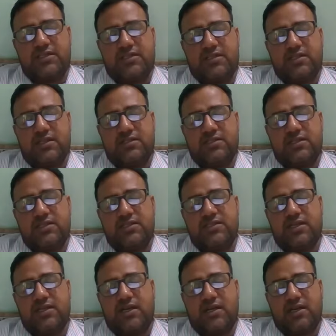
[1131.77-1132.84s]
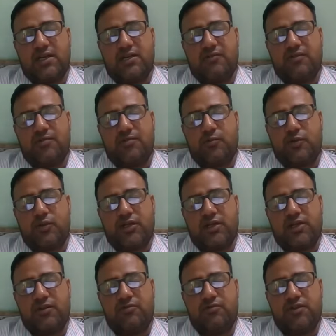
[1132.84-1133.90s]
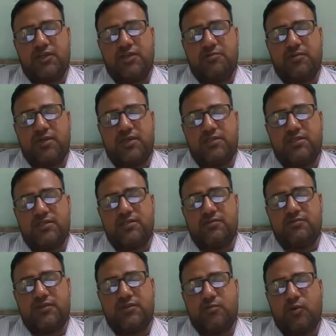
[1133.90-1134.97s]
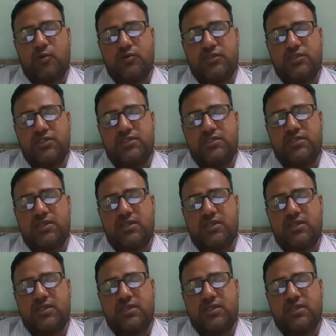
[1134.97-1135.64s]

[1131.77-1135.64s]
The seeds are given protective treatments with postings